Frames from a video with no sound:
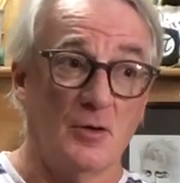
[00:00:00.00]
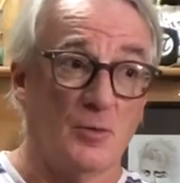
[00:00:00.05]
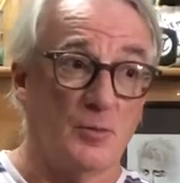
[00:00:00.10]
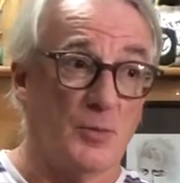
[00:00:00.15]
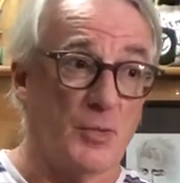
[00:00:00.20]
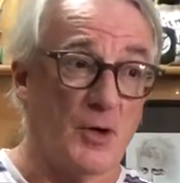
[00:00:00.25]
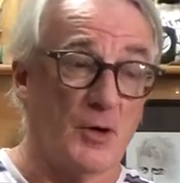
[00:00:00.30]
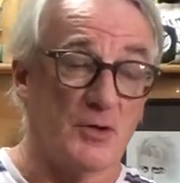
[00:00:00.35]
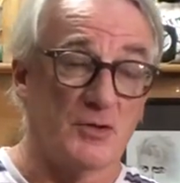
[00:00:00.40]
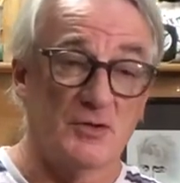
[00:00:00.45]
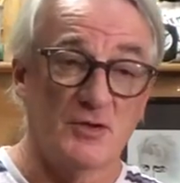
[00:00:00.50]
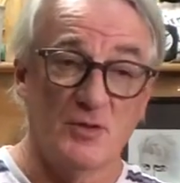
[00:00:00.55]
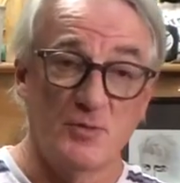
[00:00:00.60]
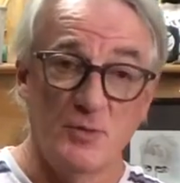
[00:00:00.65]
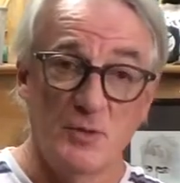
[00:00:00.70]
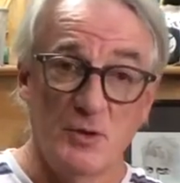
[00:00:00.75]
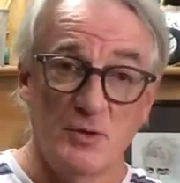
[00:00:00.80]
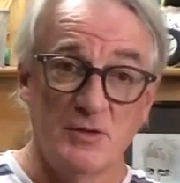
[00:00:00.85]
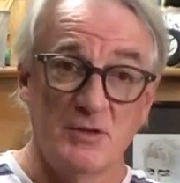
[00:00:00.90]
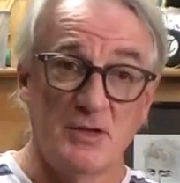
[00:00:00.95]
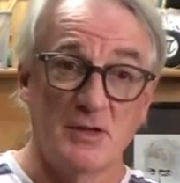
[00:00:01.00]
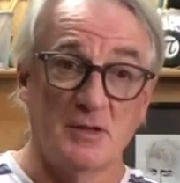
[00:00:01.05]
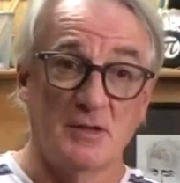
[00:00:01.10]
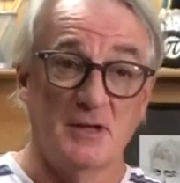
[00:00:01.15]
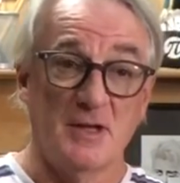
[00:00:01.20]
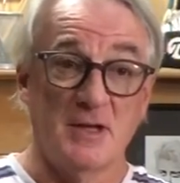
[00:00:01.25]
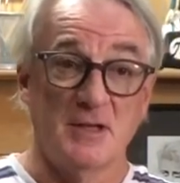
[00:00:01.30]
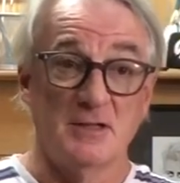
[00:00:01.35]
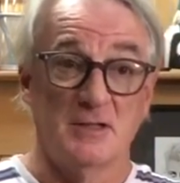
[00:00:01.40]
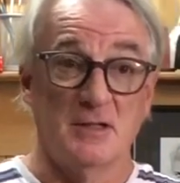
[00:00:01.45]
parts of music,
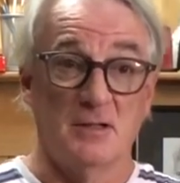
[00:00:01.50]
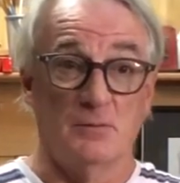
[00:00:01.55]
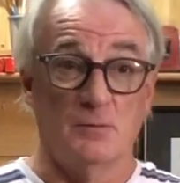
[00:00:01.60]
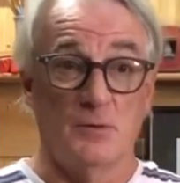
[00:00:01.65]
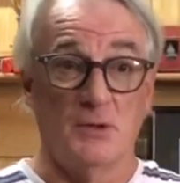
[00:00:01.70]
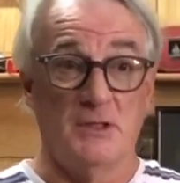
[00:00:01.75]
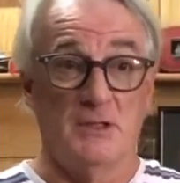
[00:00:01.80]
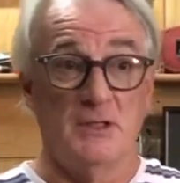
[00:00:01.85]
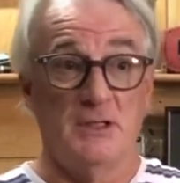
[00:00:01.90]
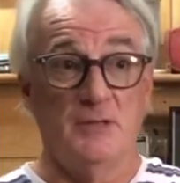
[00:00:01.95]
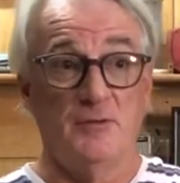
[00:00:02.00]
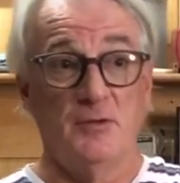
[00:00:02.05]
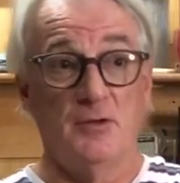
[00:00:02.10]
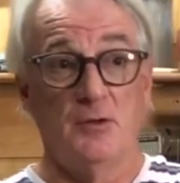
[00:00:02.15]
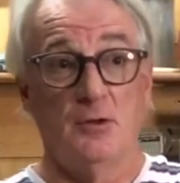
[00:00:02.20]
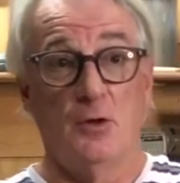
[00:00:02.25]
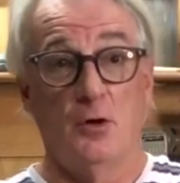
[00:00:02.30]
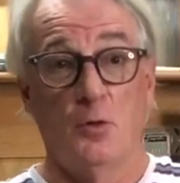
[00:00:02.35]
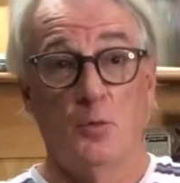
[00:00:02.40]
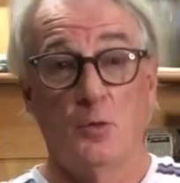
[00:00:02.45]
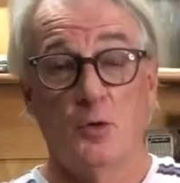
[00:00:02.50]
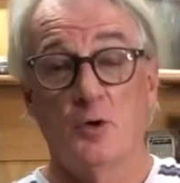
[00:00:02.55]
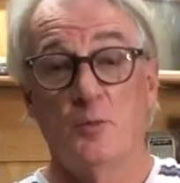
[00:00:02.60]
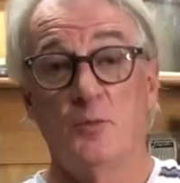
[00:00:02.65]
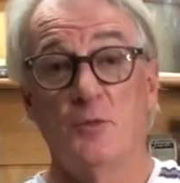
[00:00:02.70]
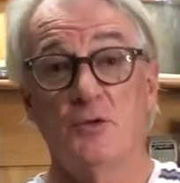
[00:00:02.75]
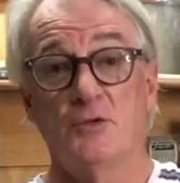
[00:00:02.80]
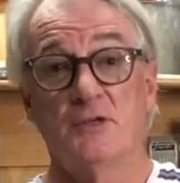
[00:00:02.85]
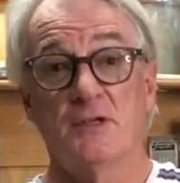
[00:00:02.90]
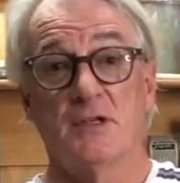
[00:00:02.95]
things that wouldn't even know were
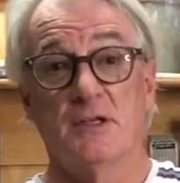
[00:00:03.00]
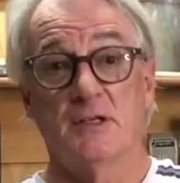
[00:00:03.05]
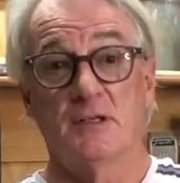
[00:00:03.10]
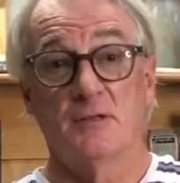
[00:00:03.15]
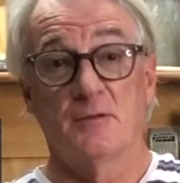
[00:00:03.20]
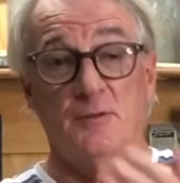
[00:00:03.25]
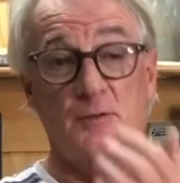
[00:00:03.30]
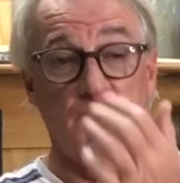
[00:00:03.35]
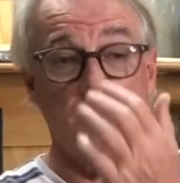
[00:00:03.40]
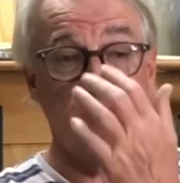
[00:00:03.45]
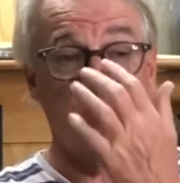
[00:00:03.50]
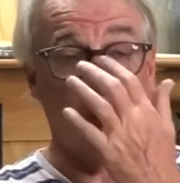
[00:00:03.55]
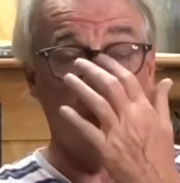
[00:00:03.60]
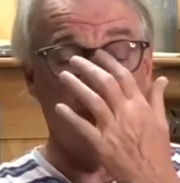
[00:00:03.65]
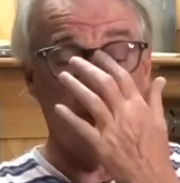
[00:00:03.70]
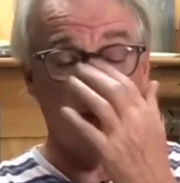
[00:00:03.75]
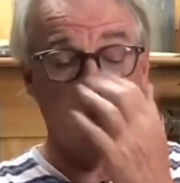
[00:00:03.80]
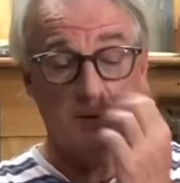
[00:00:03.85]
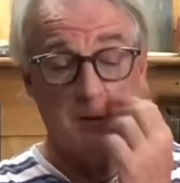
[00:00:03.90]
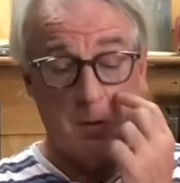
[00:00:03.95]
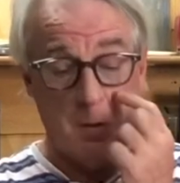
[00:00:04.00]
music in the first place.